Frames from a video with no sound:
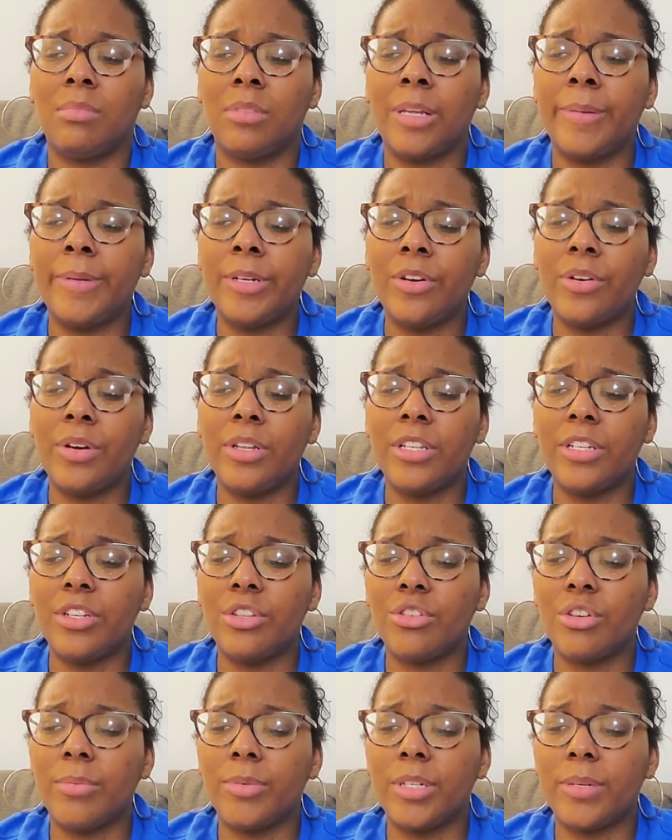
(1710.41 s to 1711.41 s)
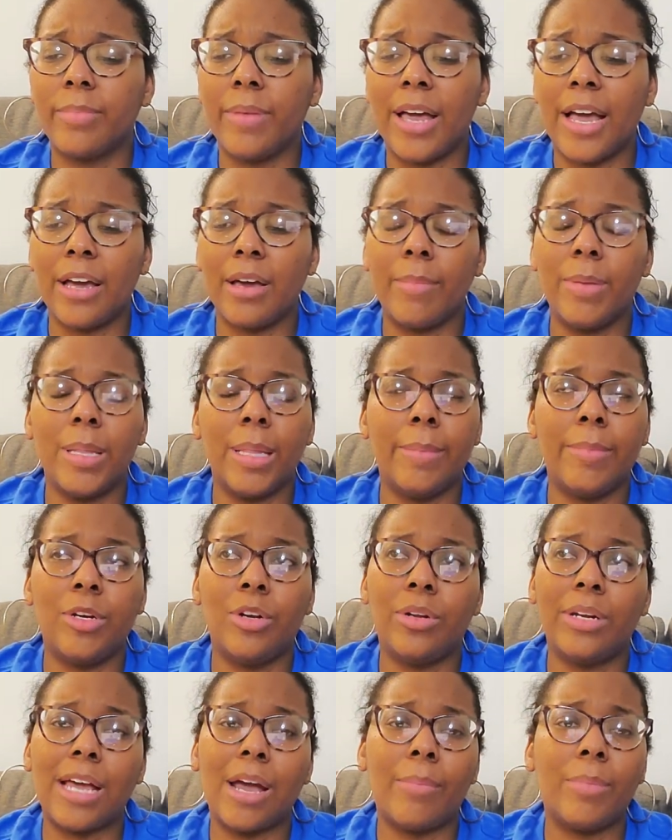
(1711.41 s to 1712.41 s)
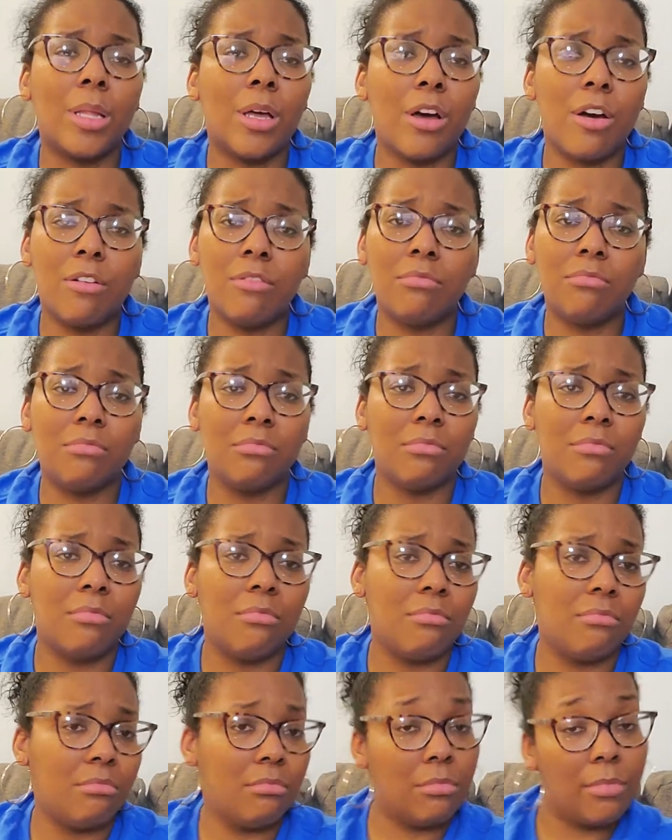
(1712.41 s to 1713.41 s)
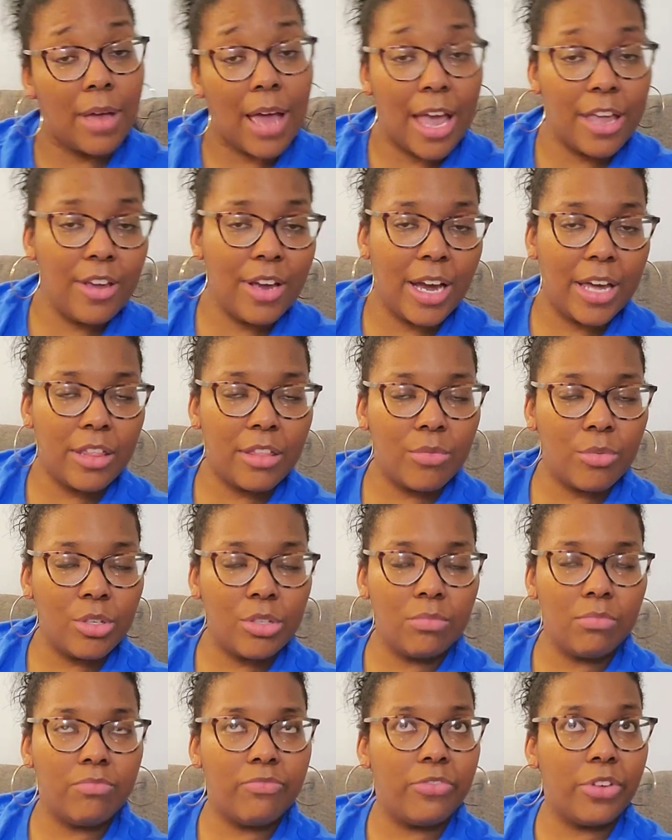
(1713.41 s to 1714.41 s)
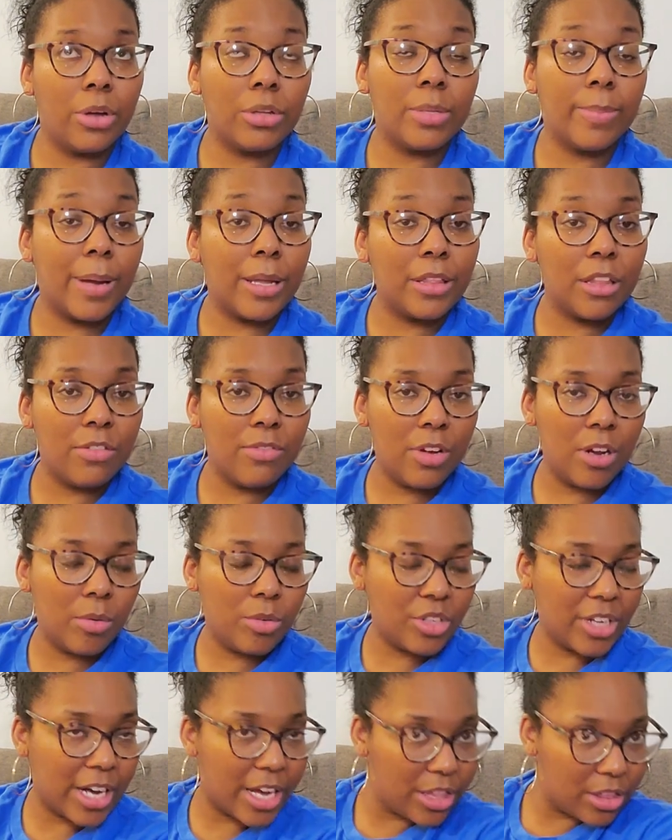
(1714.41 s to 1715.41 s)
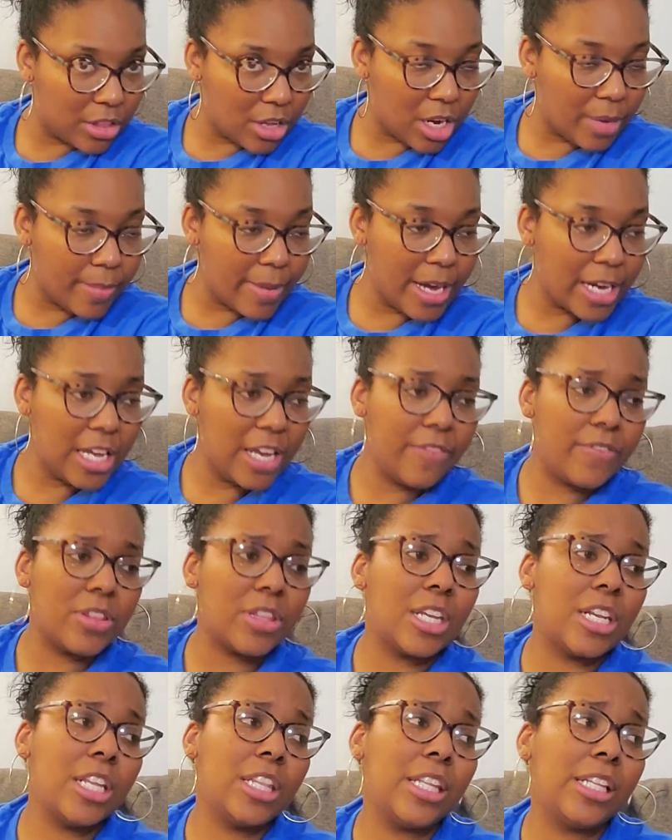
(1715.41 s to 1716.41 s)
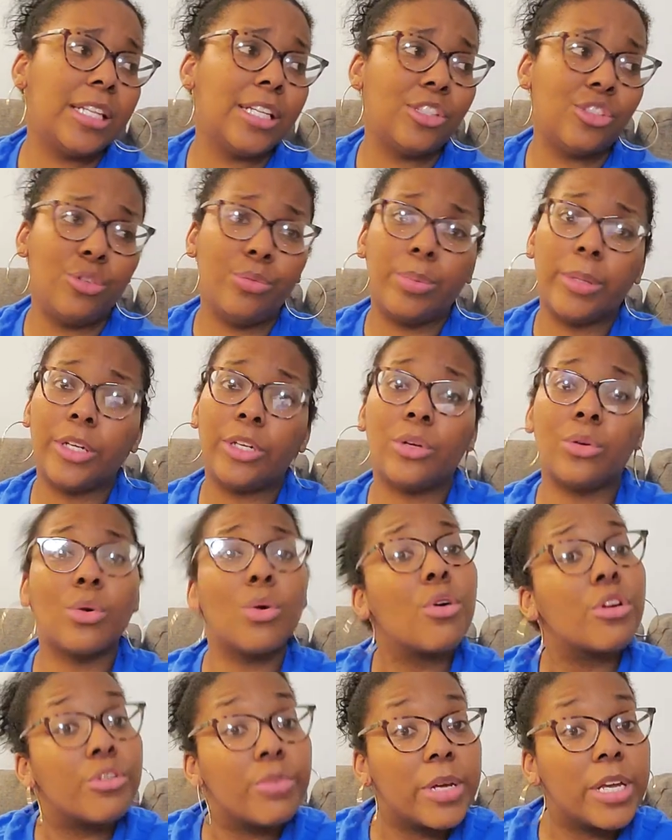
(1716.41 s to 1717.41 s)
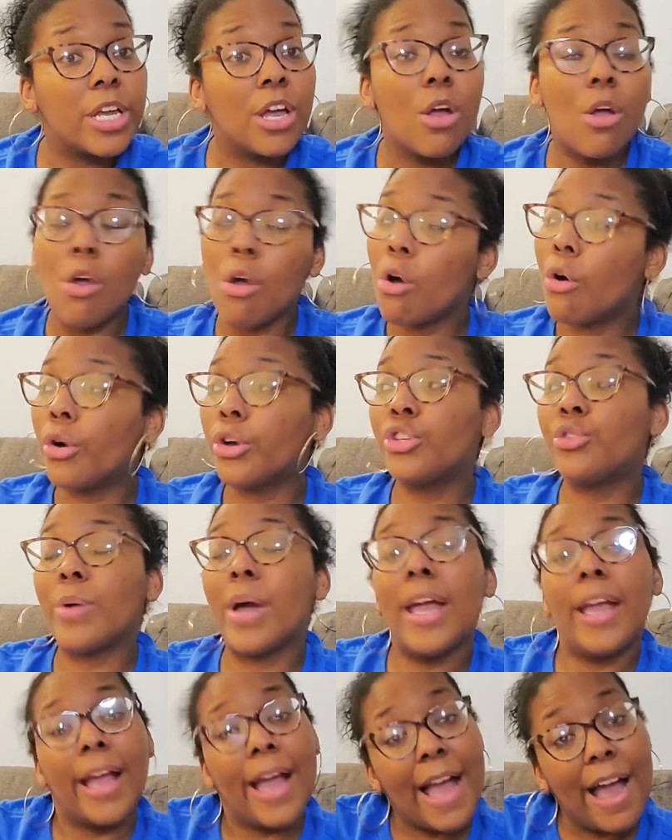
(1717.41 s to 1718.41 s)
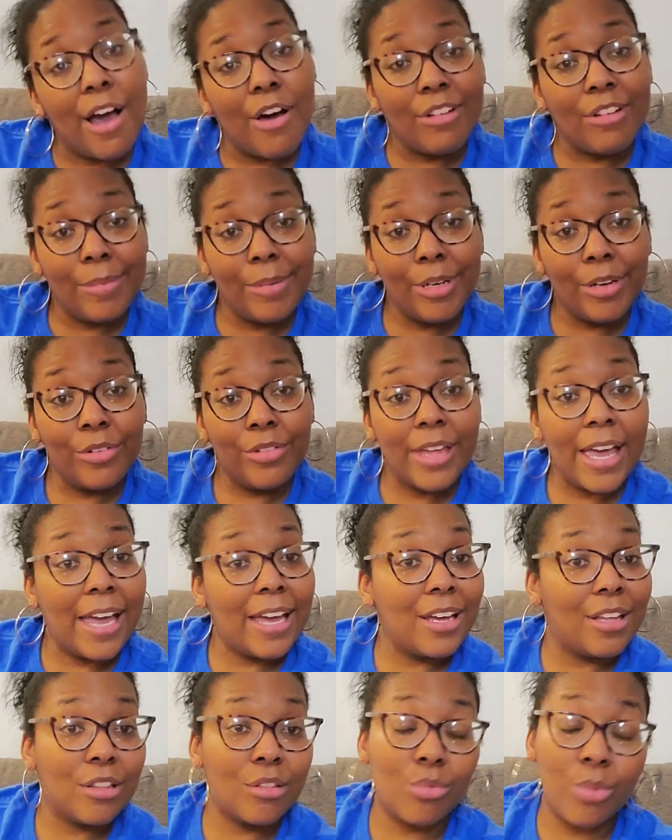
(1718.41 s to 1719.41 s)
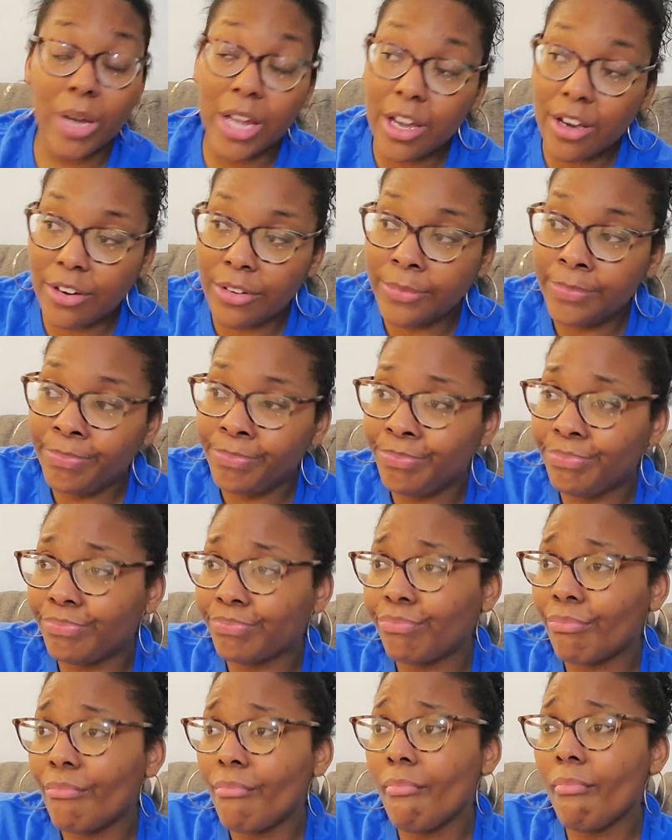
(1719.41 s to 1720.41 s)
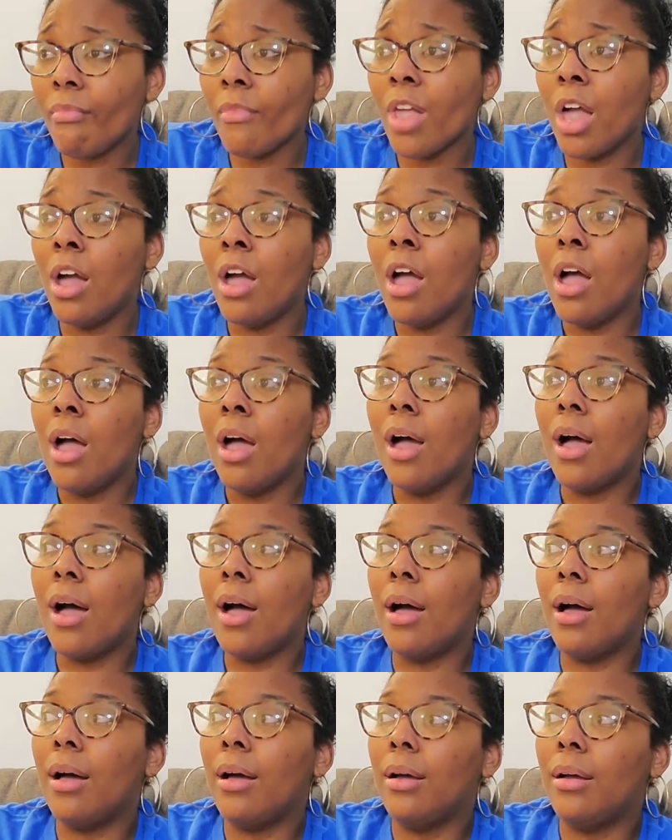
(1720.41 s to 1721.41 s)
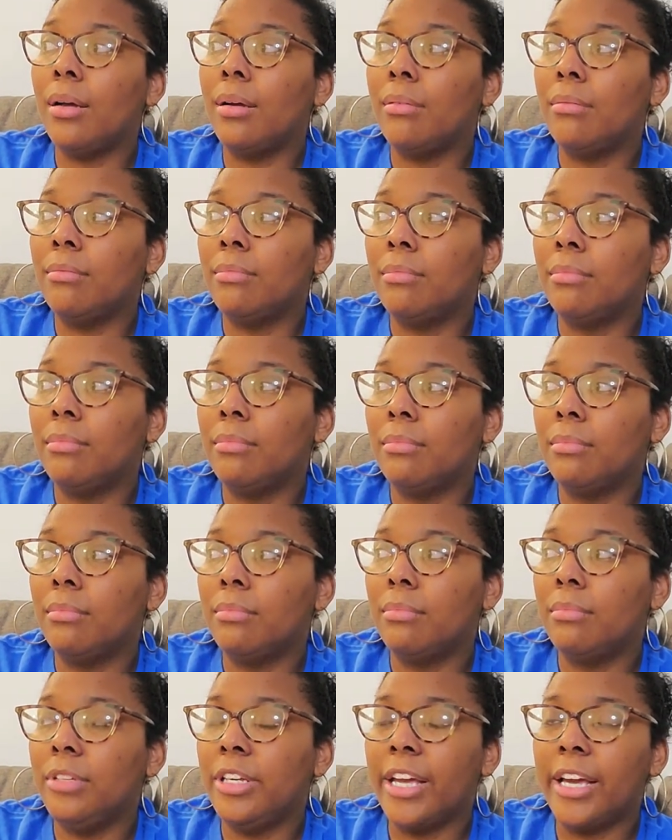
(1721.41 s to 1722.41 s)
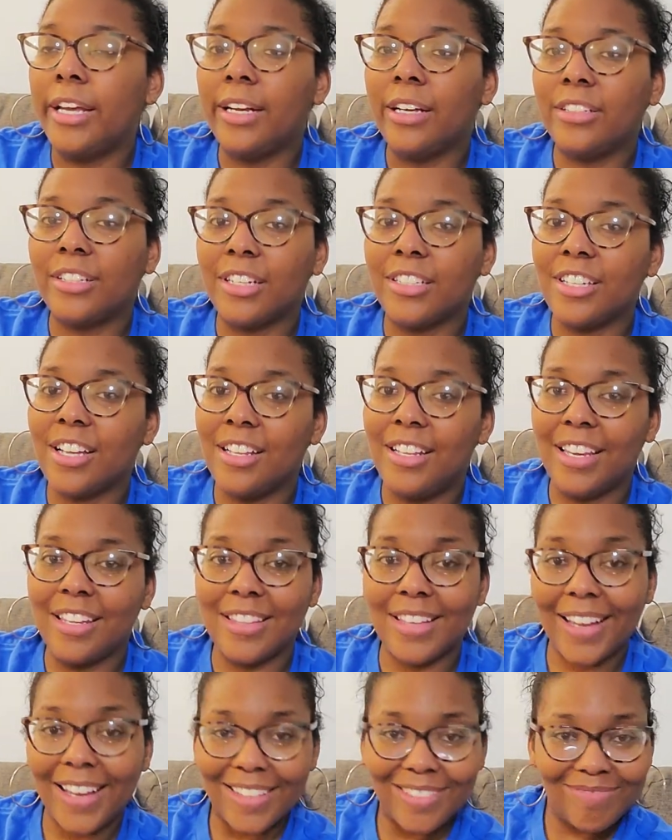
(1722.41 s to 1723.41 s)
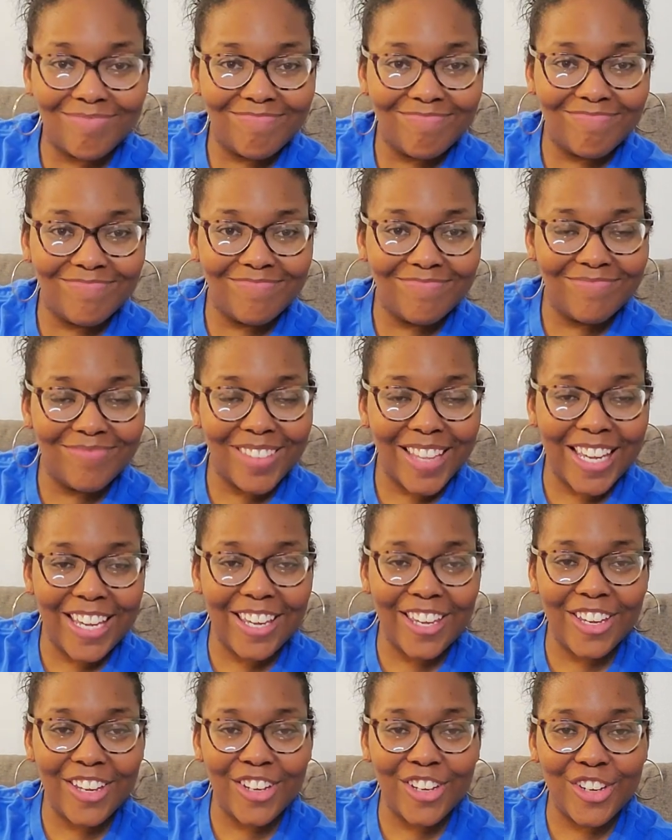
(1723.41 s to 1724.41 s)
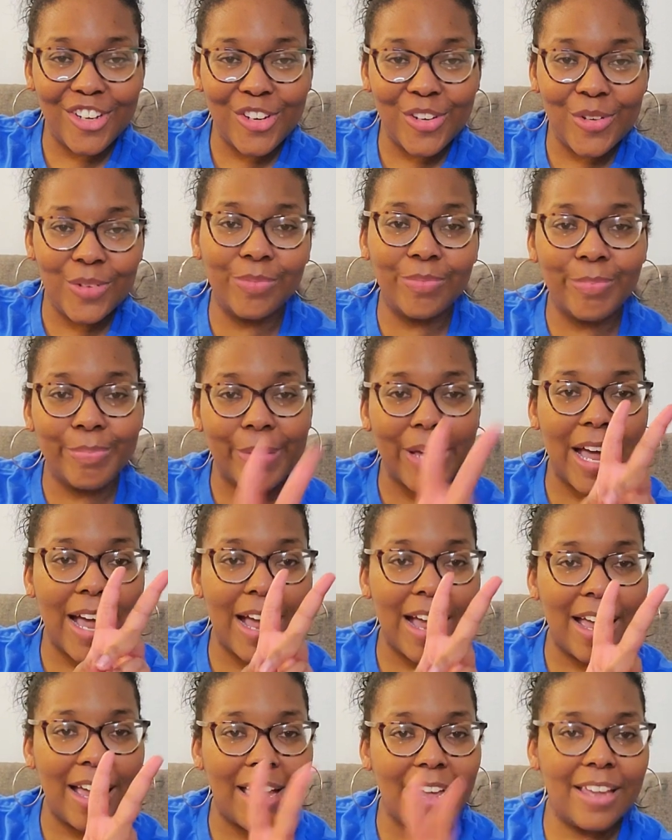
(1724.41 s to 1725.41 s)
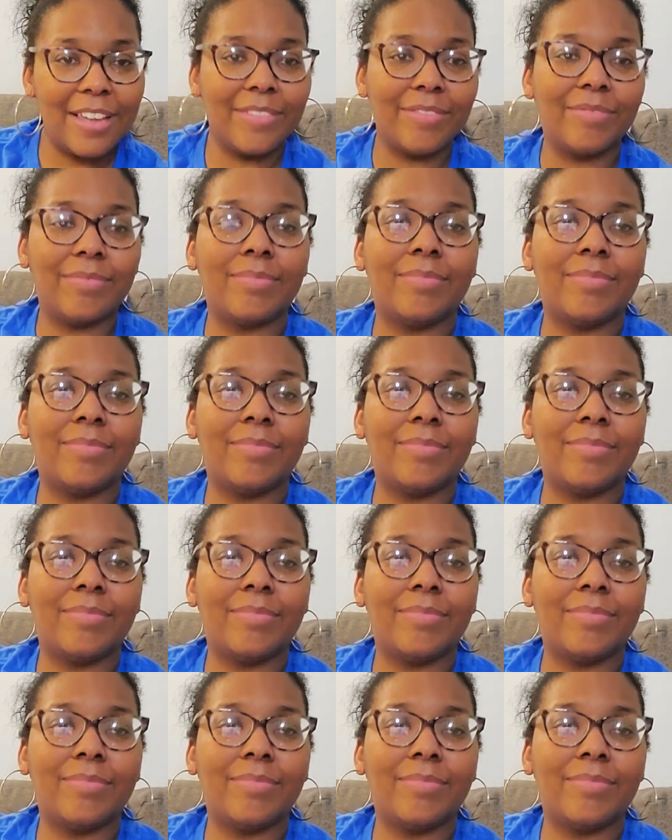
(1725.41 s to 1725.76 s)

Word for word: let me know in the description box i mean let me know down below how you guys felt about this video what you guys thought about it if it's anything that you plan on ordering or trying out let me know that as well um yeah and i'll talk to y'all next time thank you bye